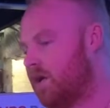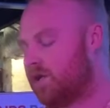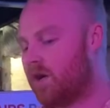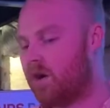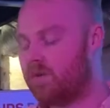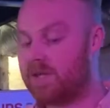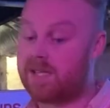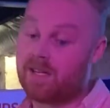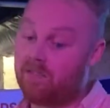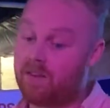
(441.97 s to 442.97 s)
So the
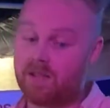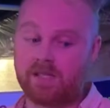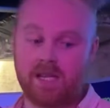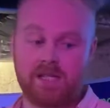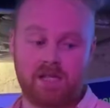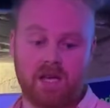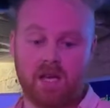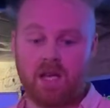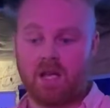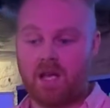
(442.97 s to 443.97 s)
significance is that